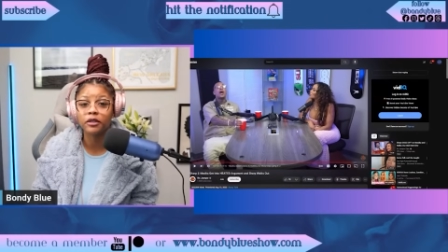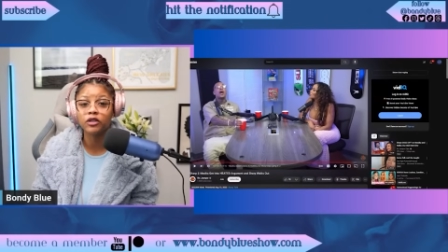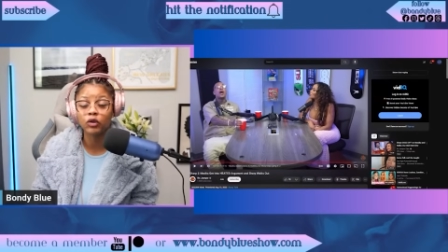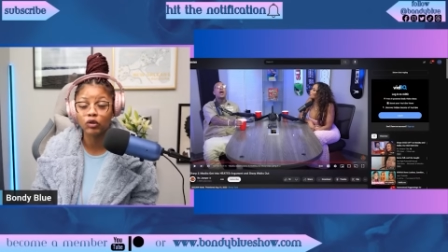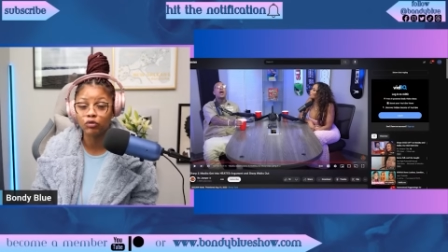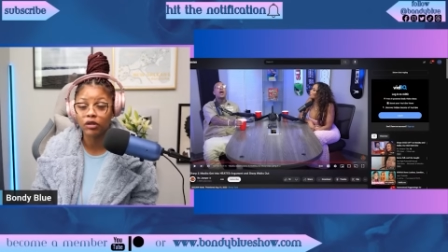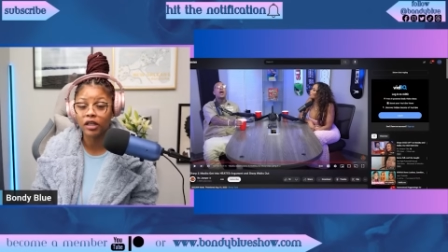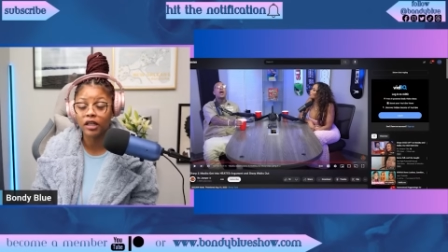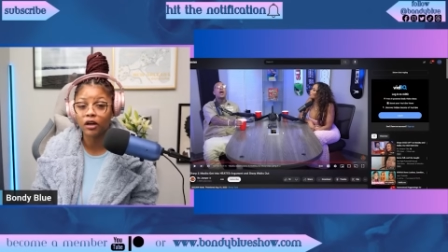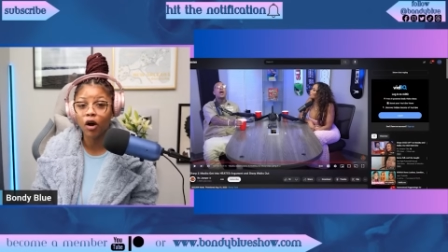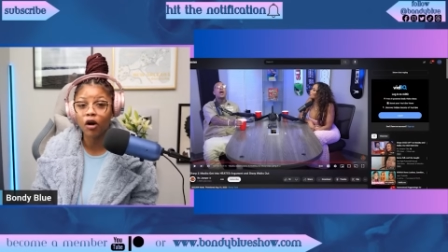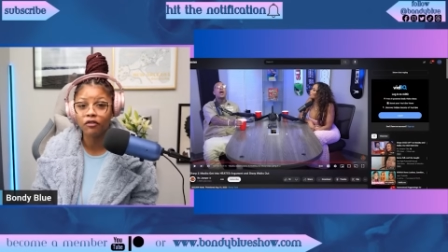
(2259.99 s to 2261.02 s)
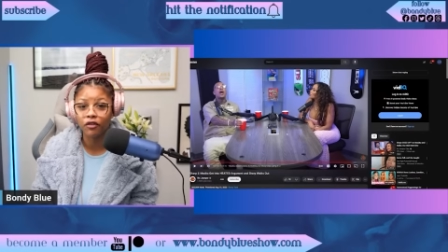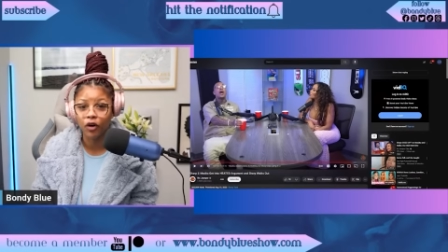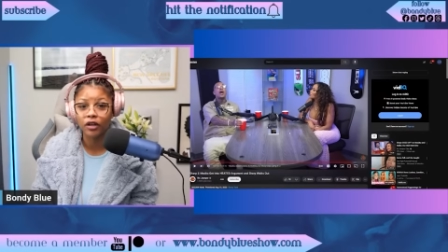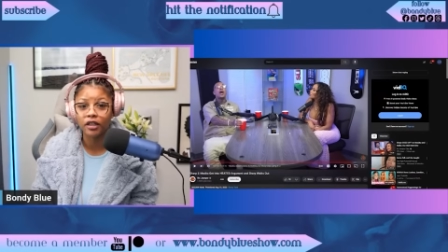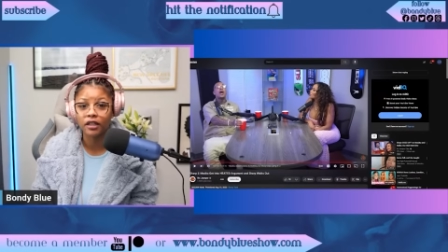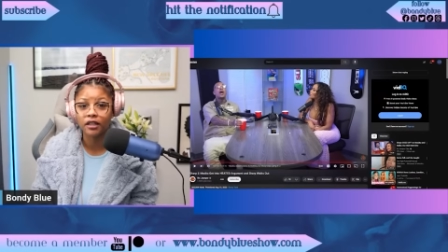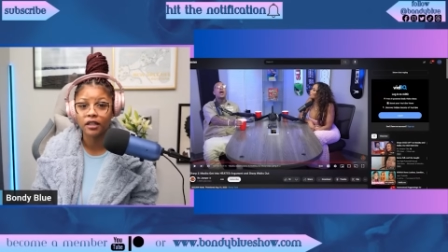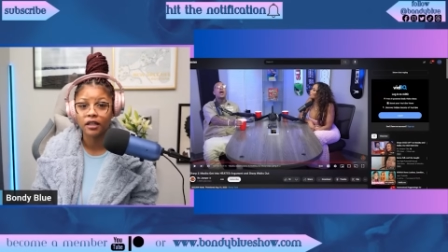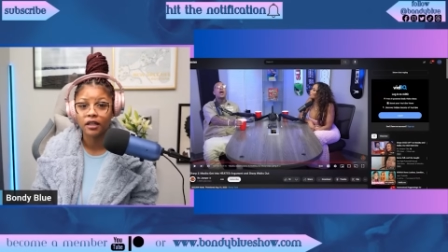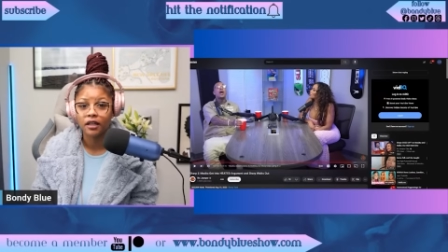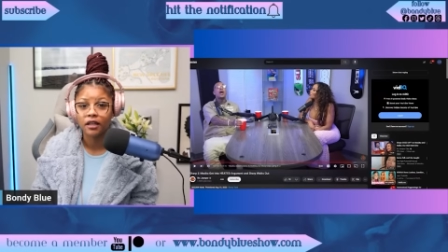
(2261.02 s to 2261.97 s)
so you can get off on it.
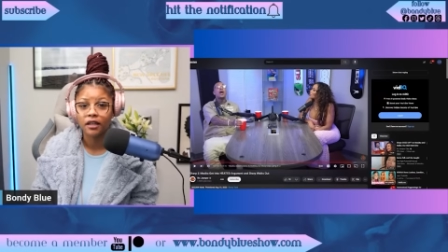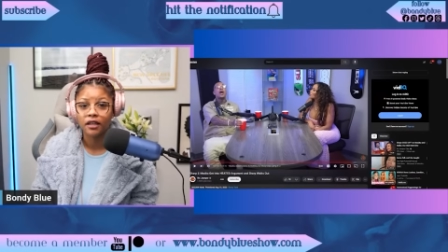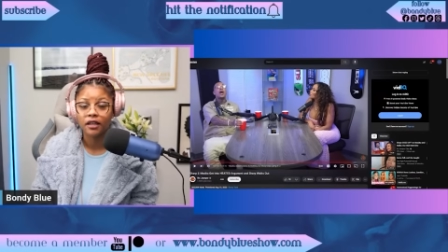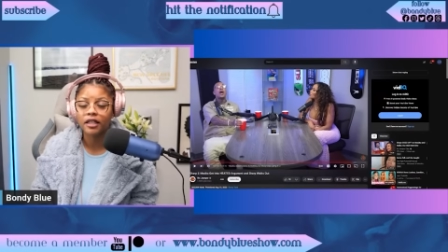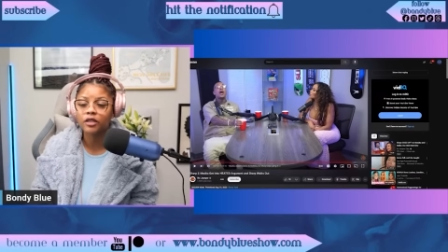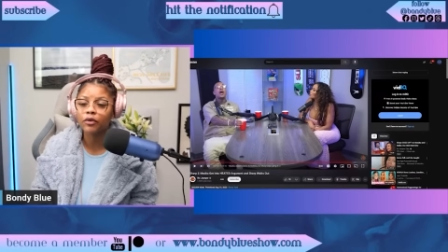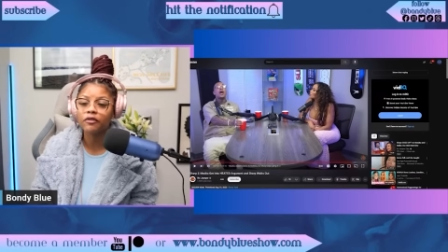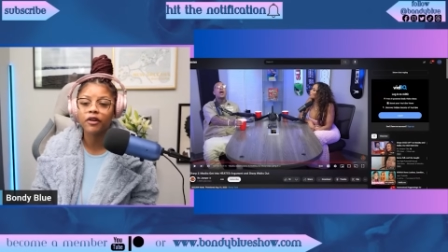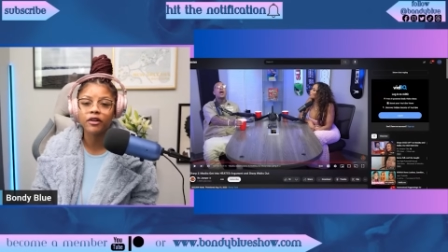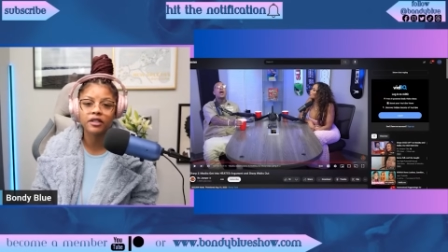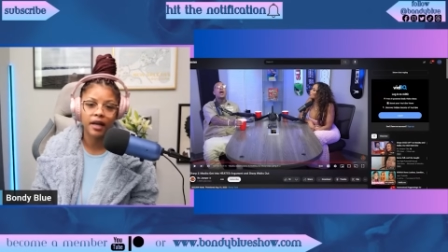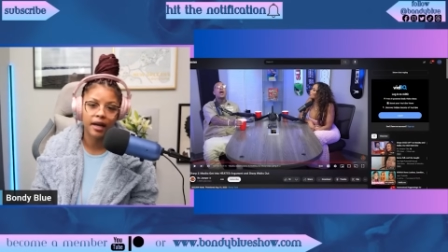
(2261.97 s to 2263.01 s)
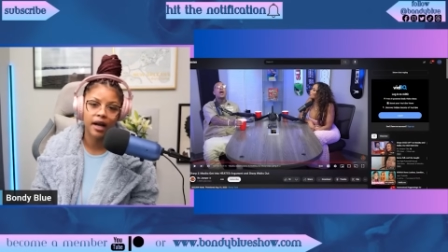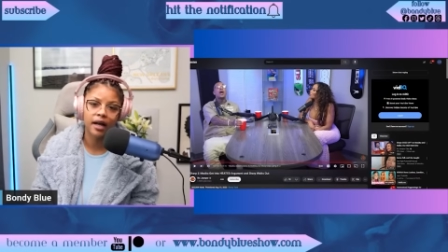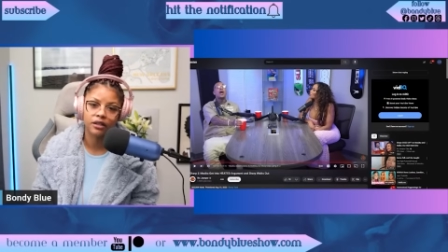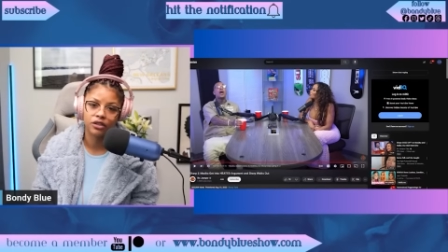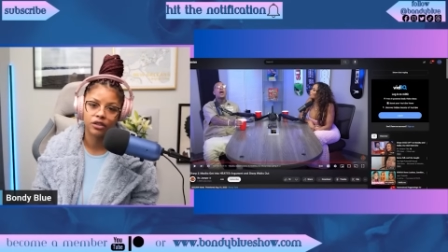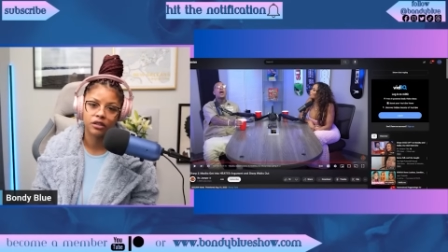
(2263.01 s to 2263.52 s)
It's reverse psychology.